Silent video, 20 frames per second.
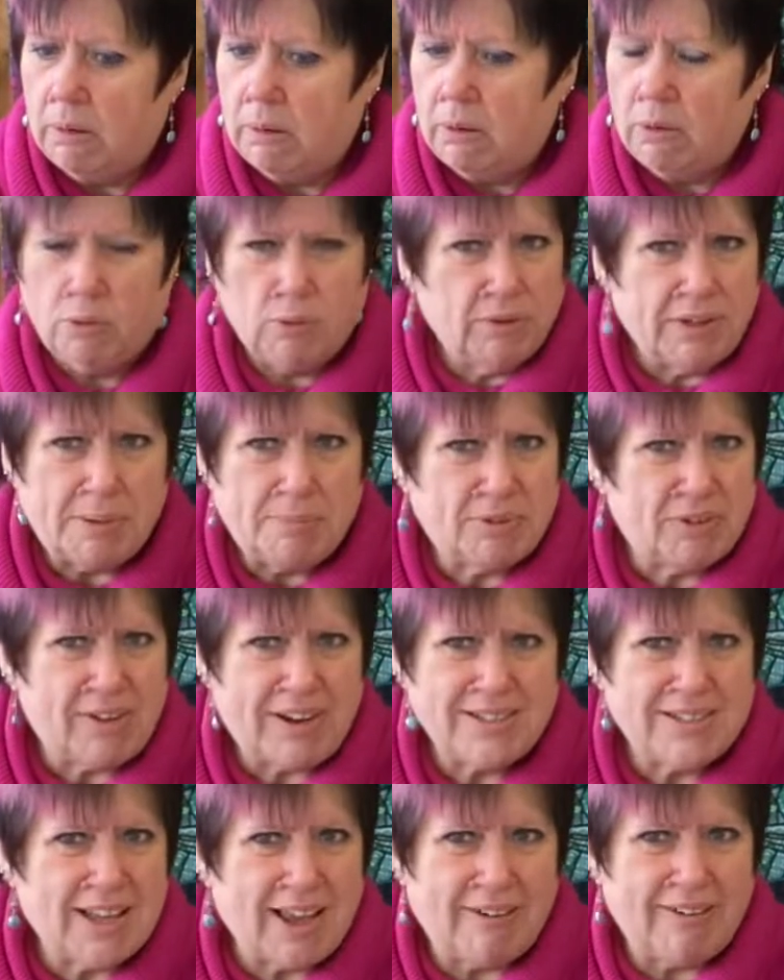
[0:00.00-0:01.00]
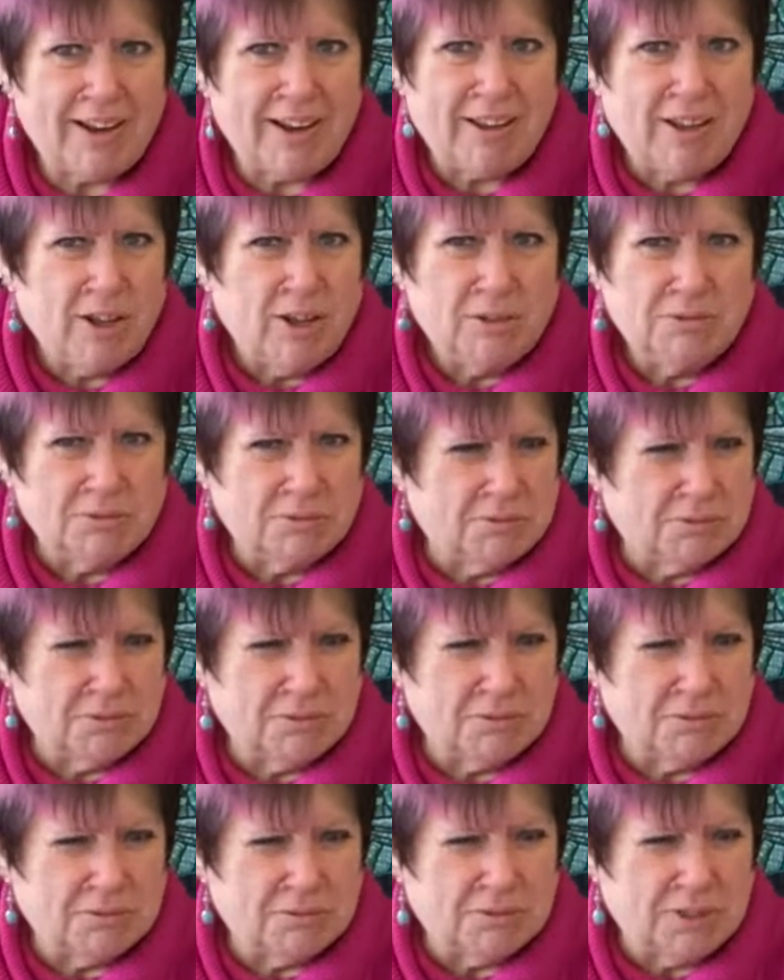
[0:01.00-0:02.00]
all them threads going.
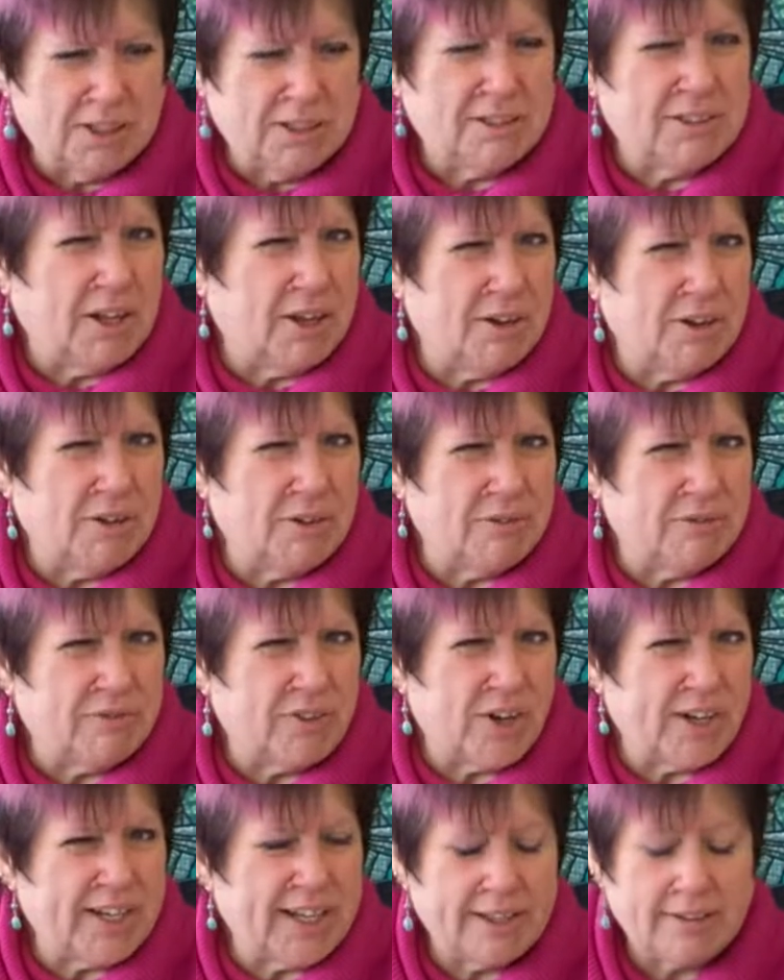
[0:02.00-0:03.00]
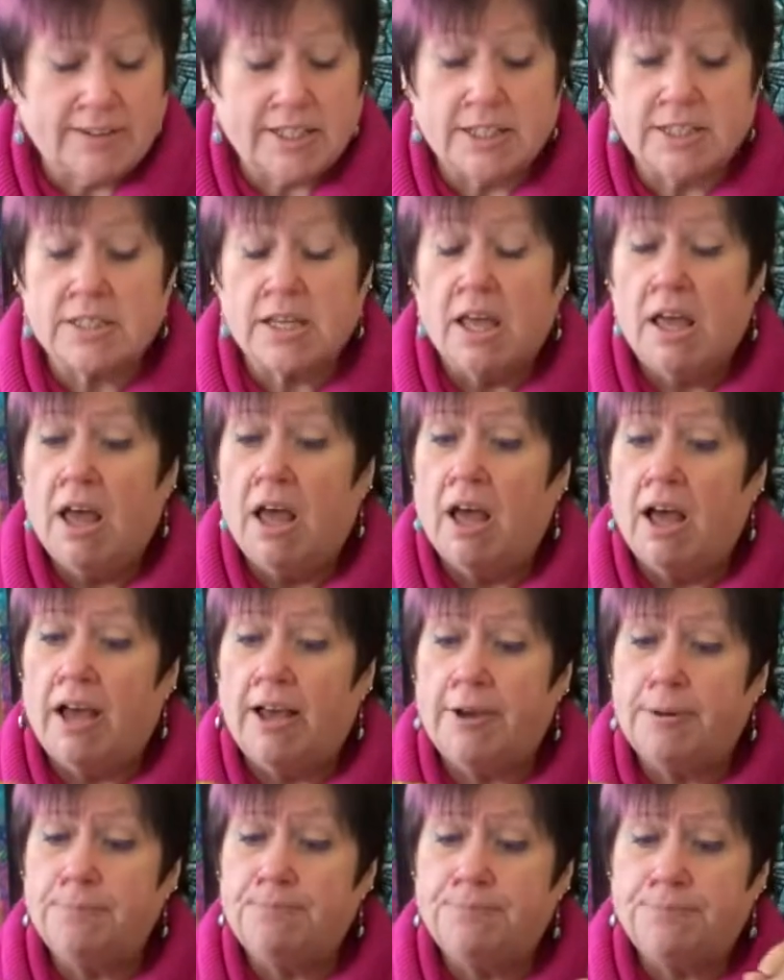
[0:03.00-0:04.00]
Oh no, frightening things.
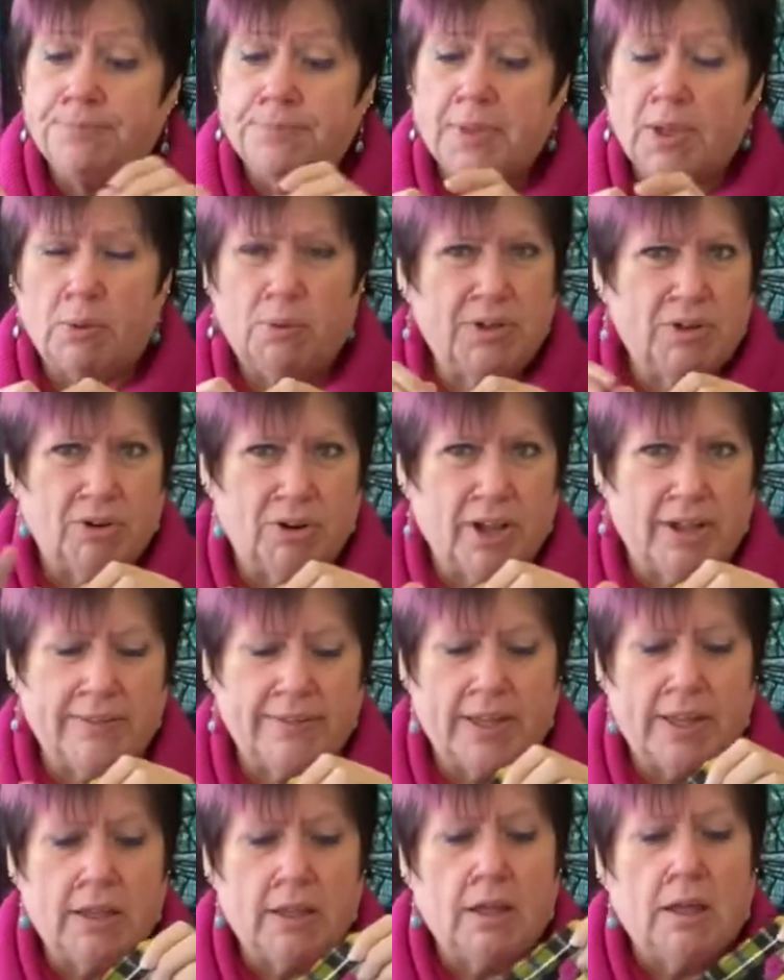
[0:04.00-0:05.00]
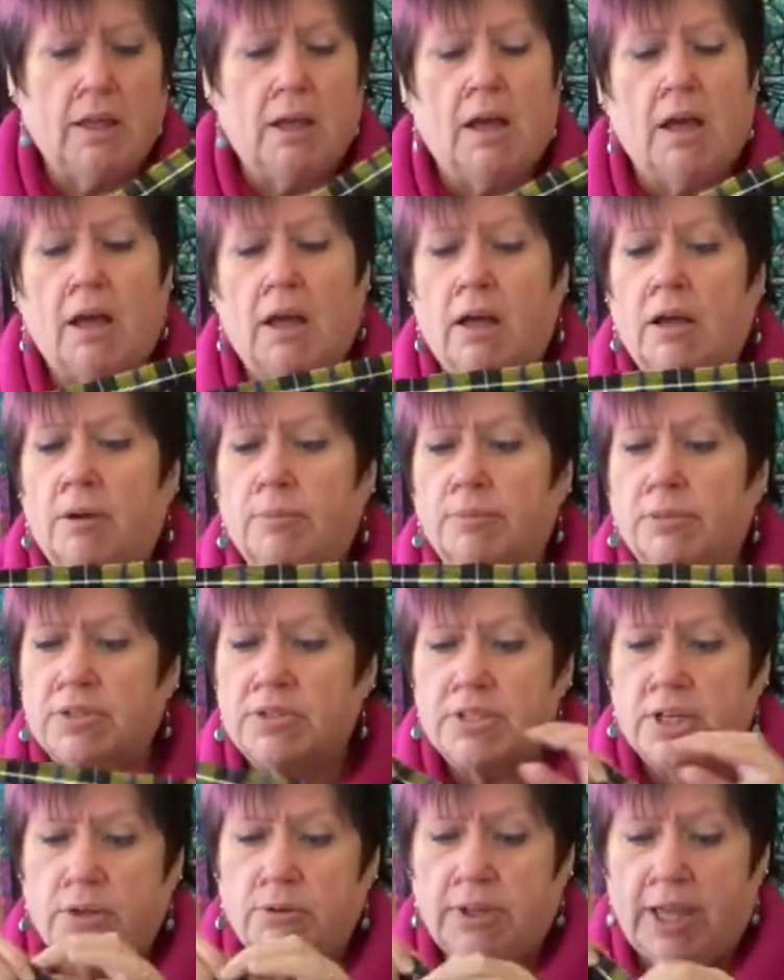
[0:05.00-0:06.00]
We're not going there.
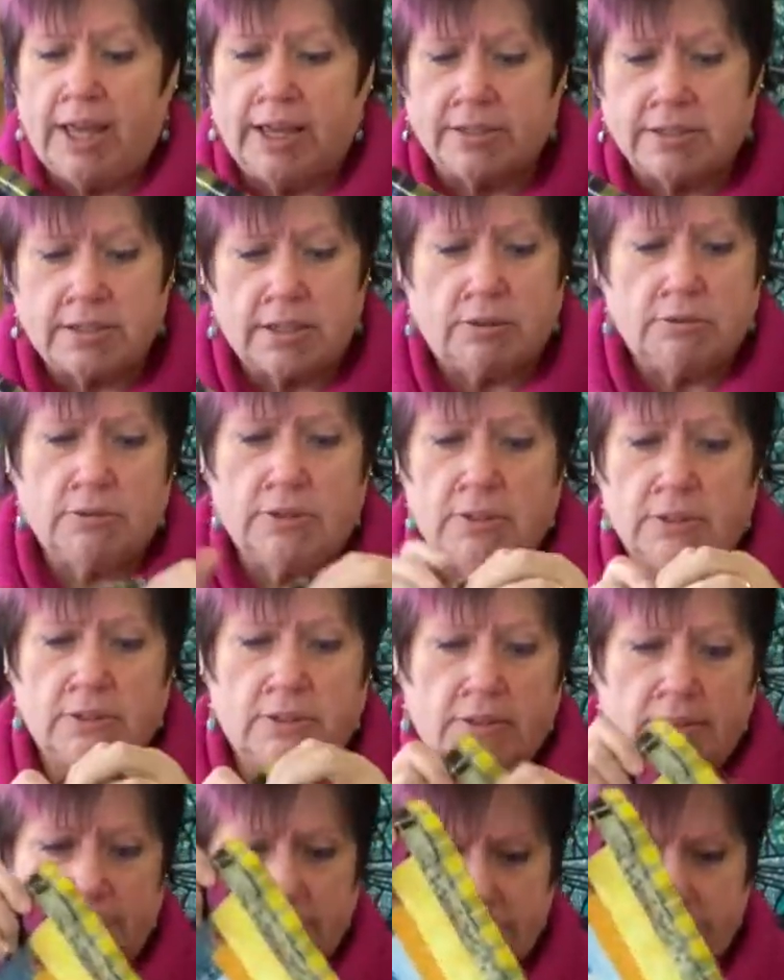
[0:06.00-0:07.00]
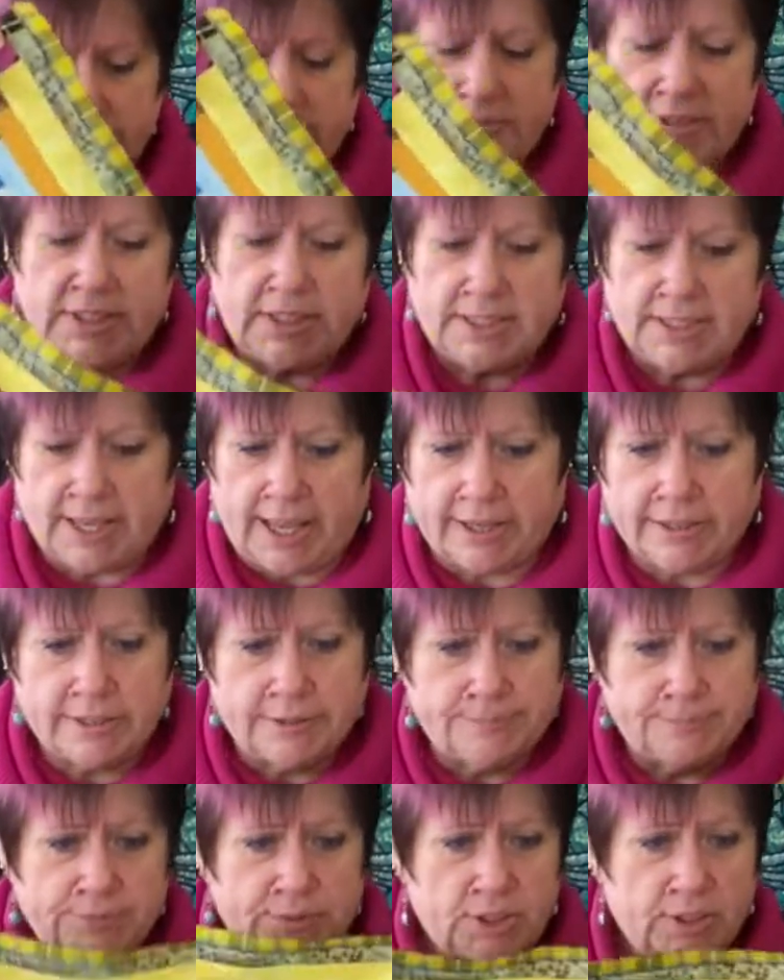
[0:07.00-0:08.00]
So yeah, so zigzagged.
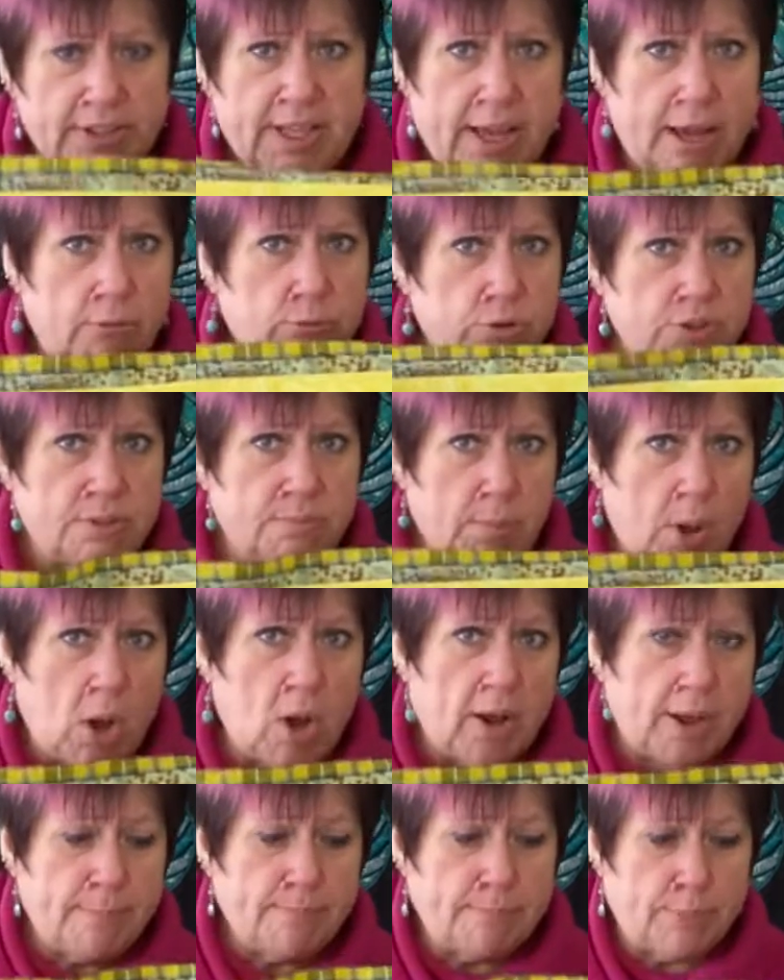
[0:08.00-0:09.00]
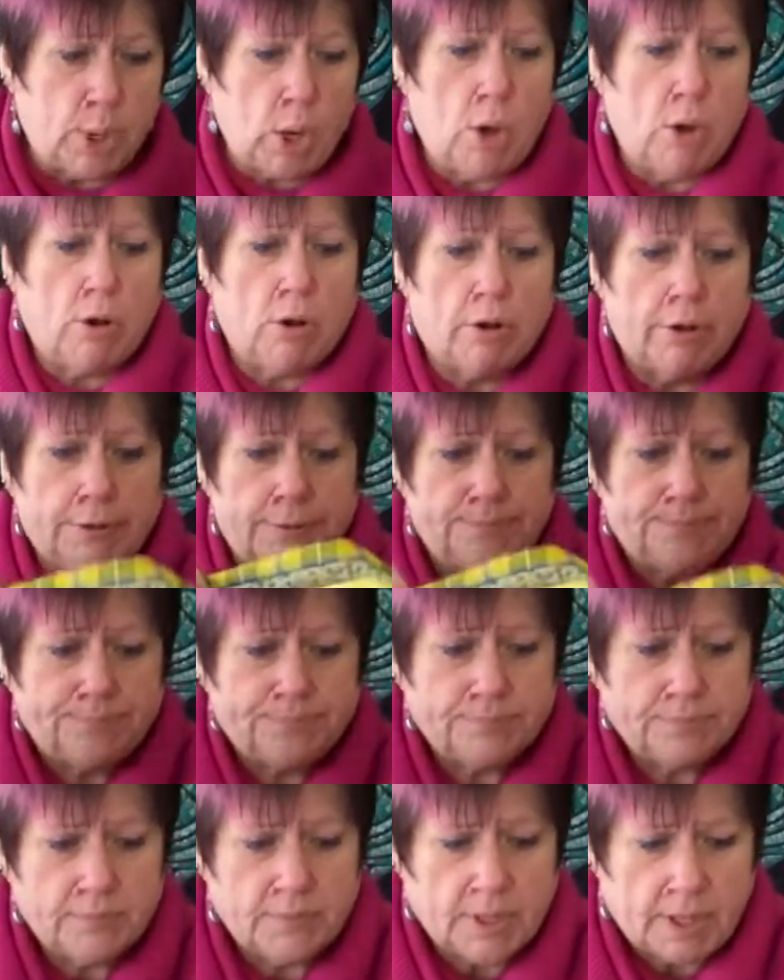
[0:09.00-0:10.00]
So that was my block
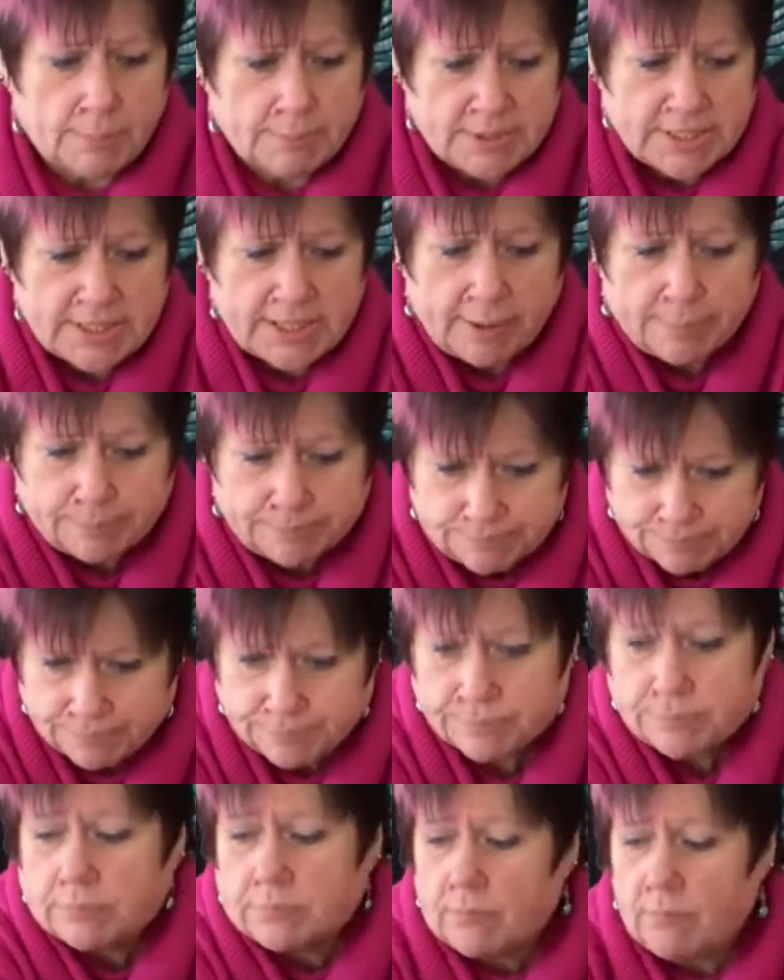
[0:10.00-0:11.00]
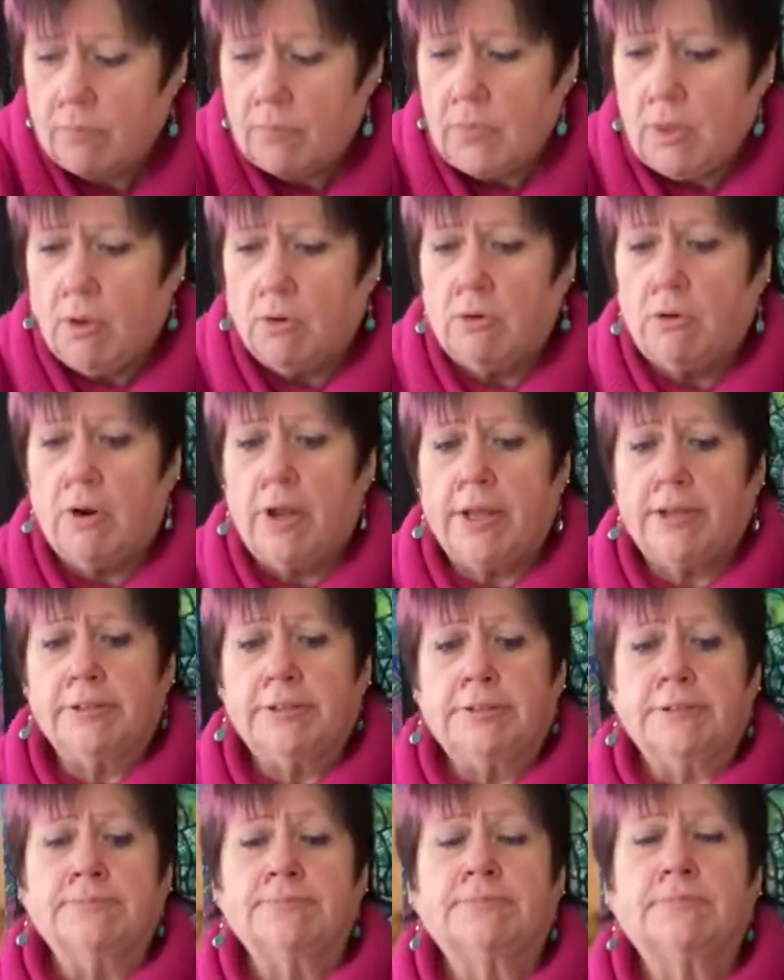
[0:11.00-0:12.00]
number 7. All right,
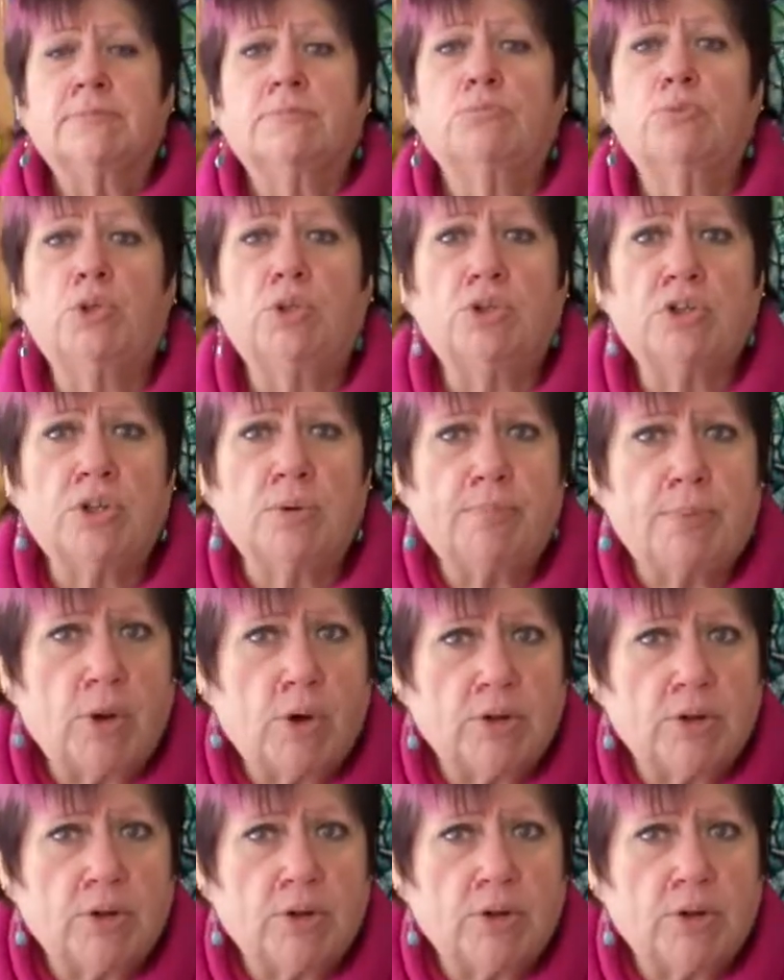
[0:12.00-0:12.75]
we'll look at block